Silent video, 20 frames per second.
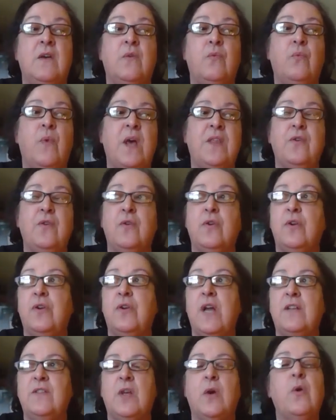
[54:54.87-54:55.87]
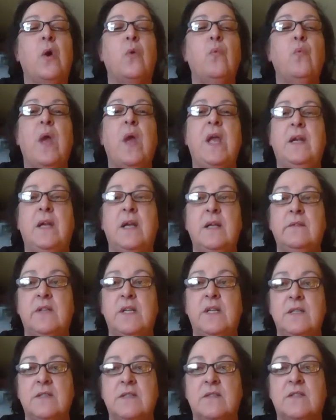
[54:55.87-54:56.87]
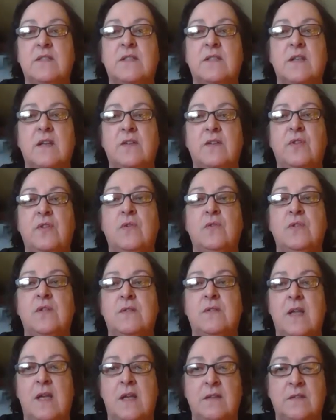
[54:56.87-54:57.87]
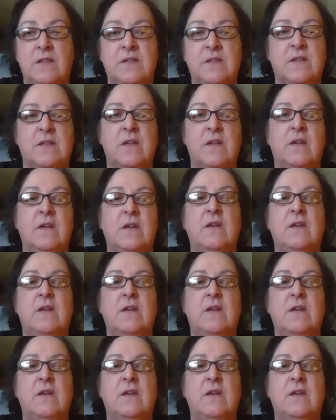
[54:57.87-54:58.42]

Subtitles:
whether or not there are waiting lists in those states.